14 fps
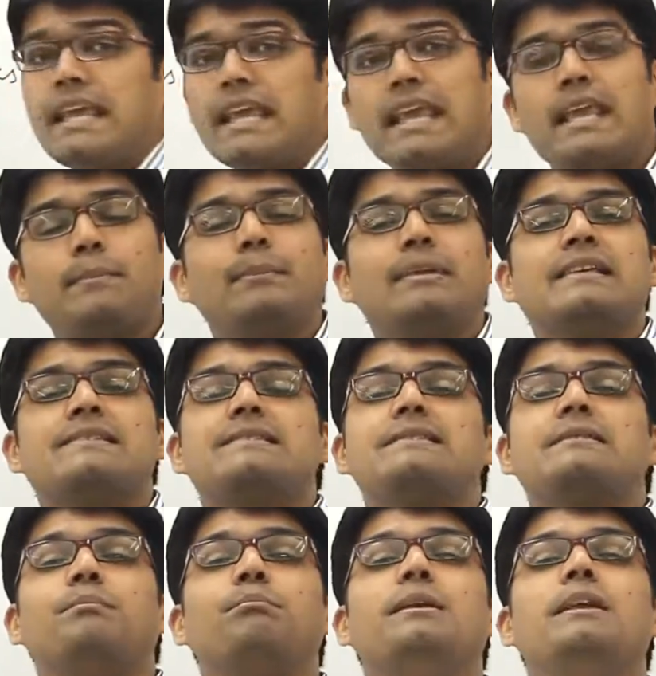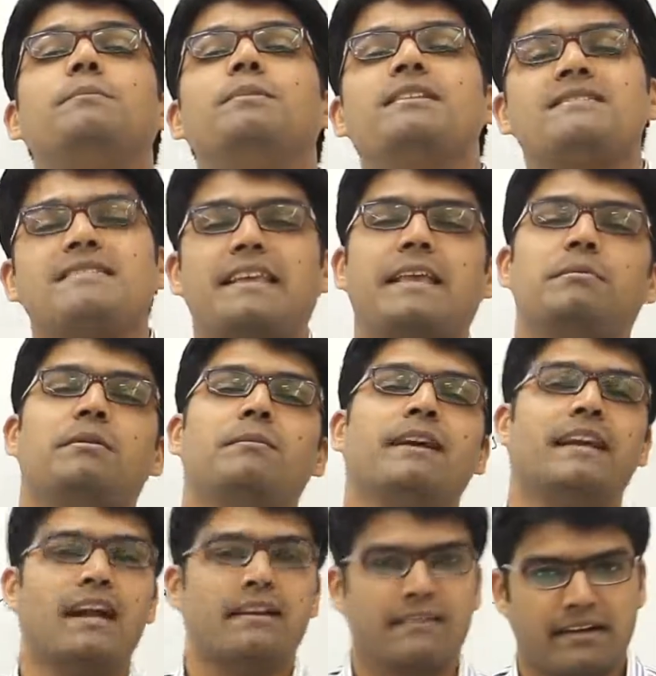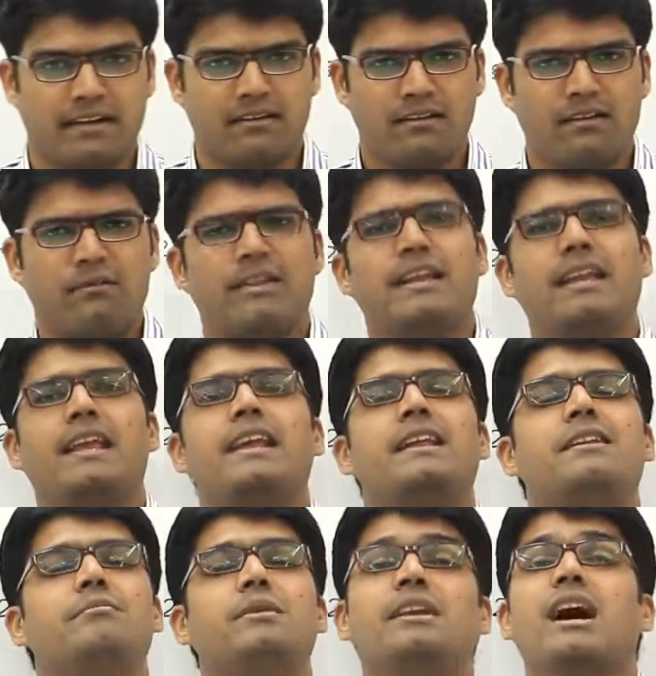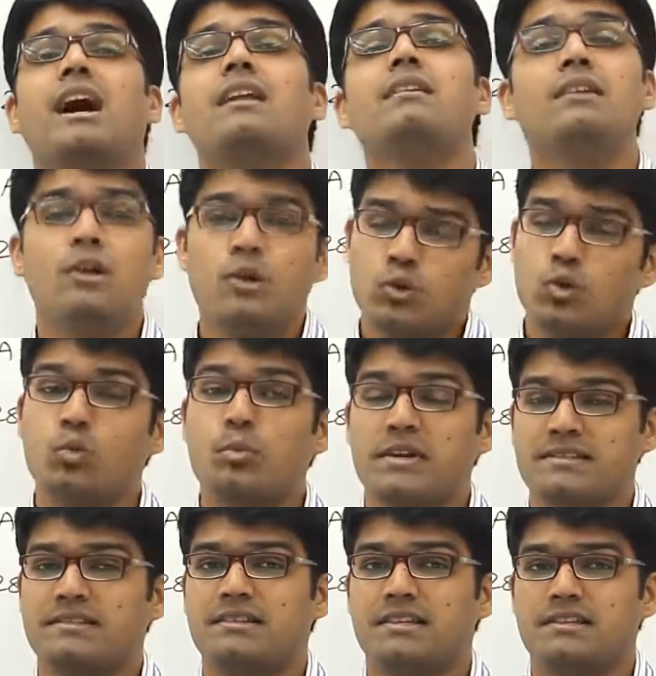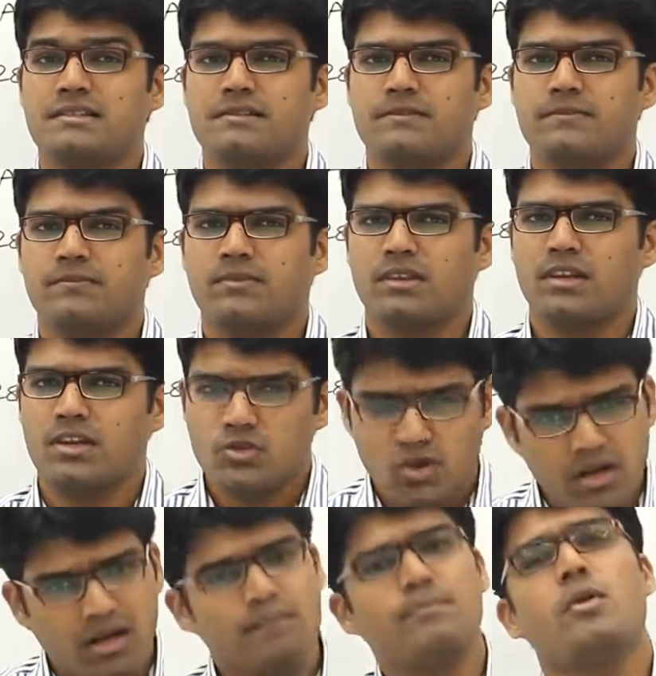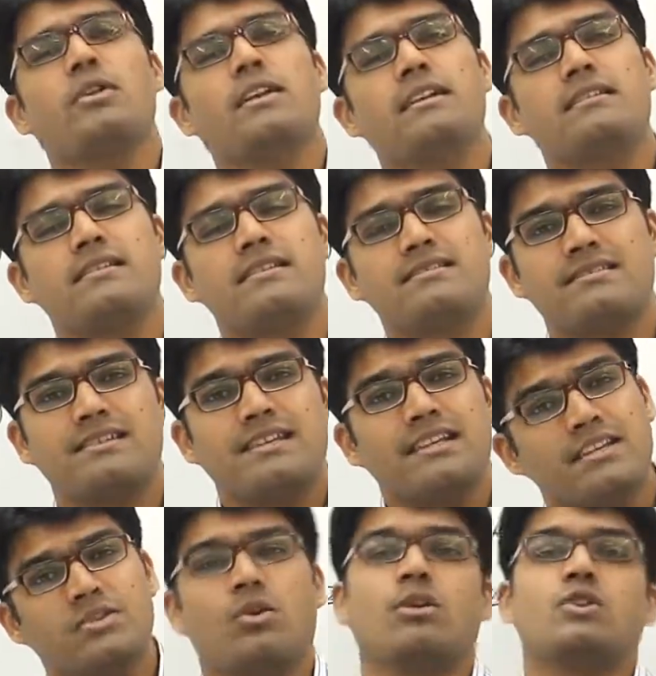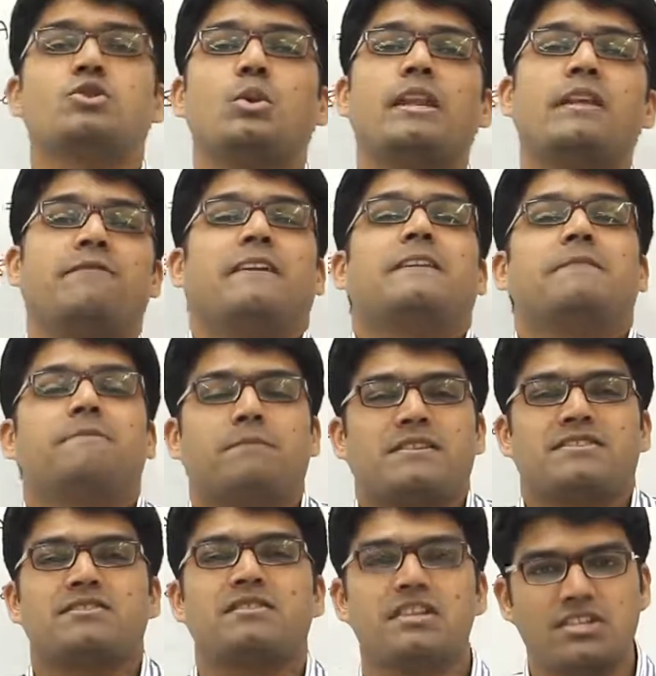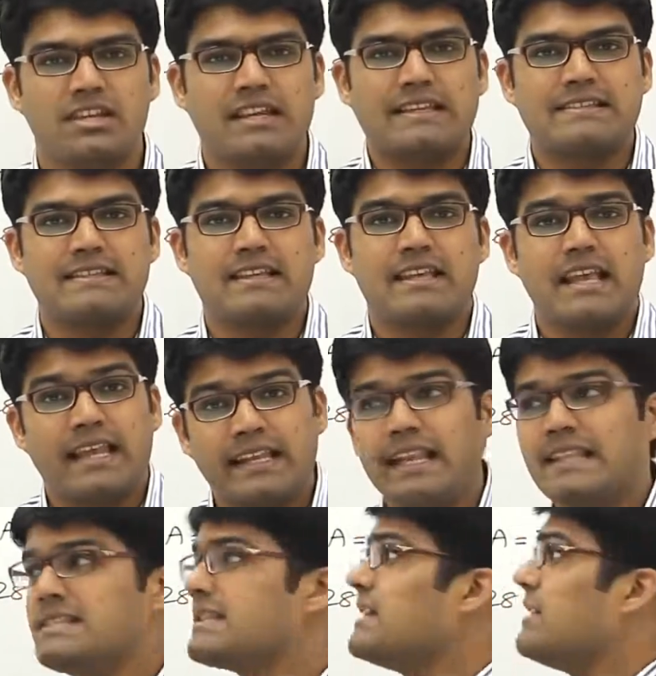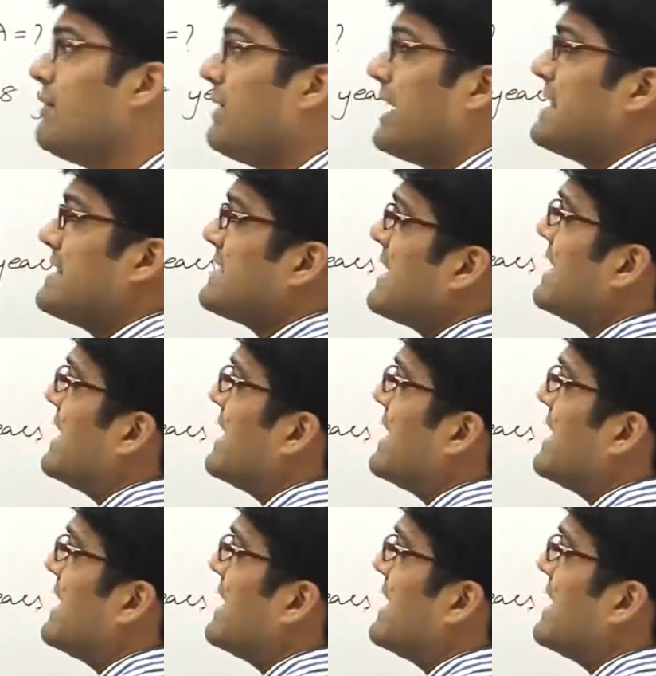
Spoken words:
A plus B plus AB by 100, where A and B are 2 percentages. So compound interest is also an effective percentage case, and hence we can say